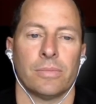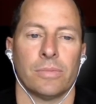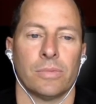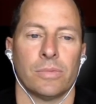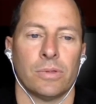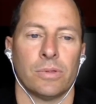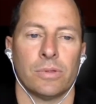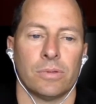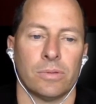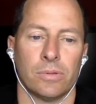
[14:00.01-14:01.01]

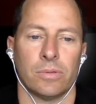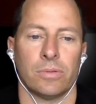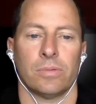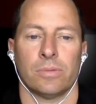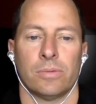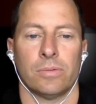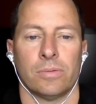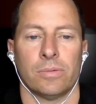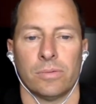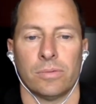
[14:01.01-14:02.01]

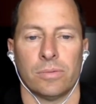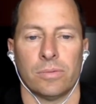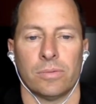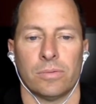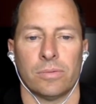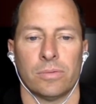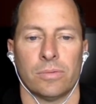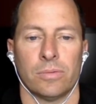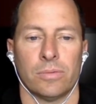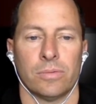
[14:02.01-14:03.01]

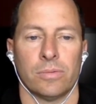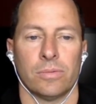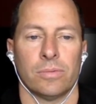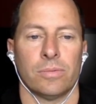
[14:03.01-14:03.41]
The person shown says nothing.